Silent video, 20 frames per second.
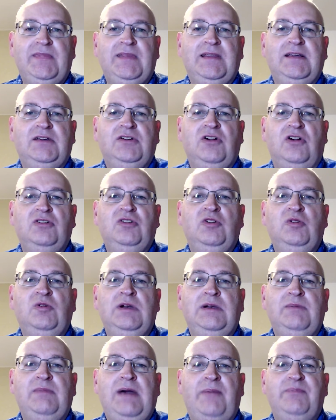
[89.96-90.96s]
got
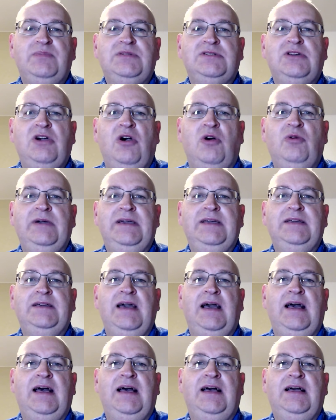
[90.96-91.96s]
Google Maps going,
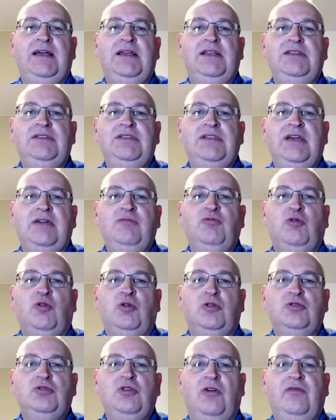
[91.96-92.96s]
and I
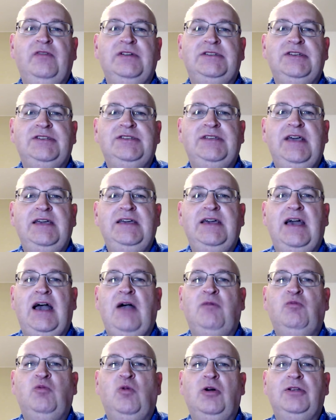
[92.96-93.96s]
walked over to Deya.
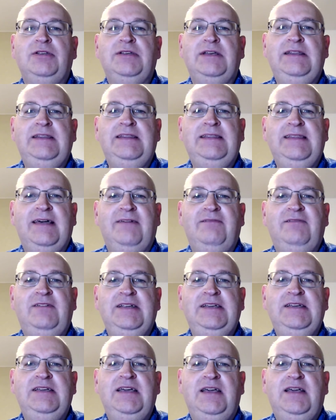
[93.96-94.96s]
And what a
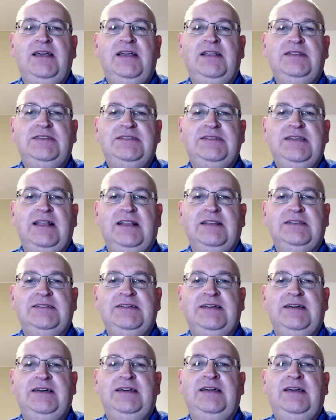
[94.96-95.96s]
lovely
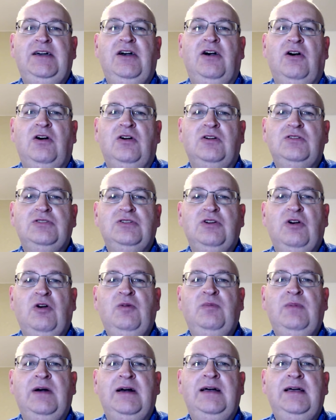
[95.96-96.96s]
Delta
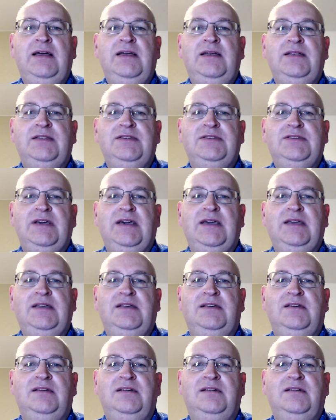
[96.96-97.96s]
October
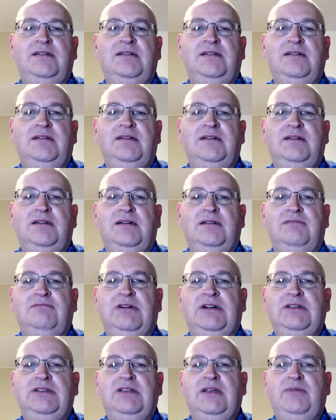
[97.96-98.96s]
day. And
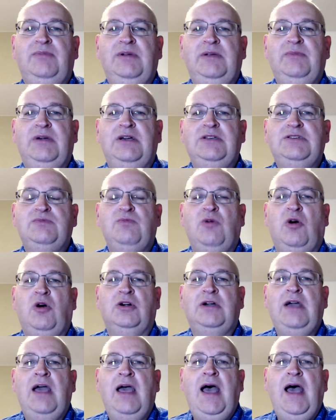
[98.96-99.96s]
why did I bring my smock?